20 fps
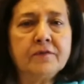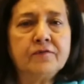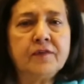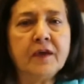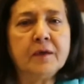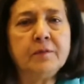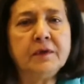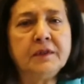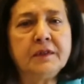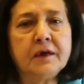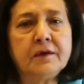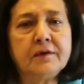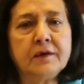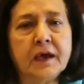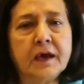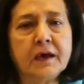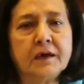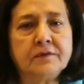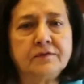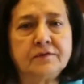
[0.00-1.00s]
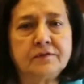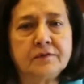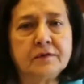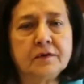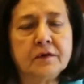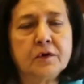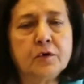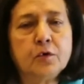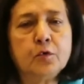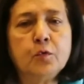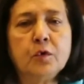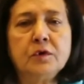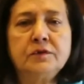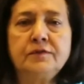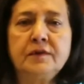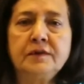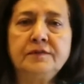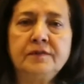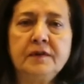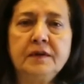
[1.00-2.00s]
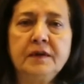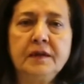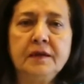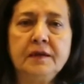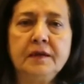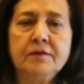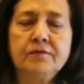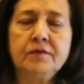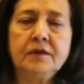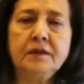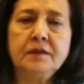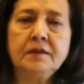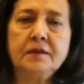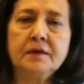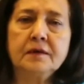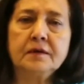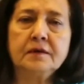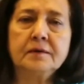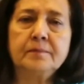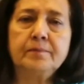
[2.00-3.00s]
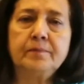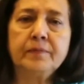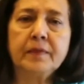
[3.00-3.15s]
Fahmida Riaz, who was recently given the